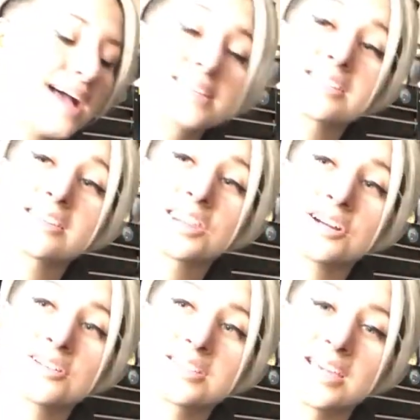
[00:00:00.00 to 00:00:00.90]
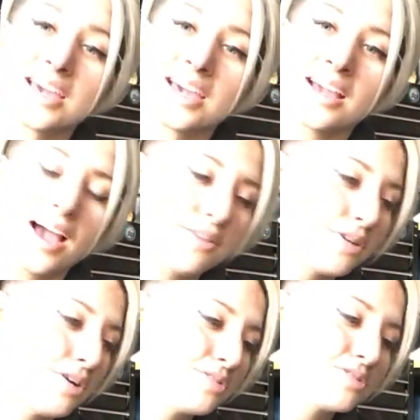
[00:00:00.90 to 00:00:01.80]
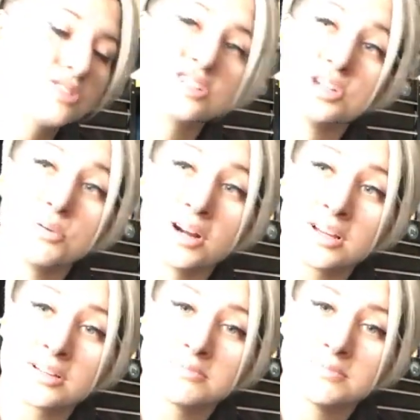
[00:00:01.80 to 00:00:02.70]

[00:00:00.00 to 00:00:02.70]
last Thursday, I rode to work.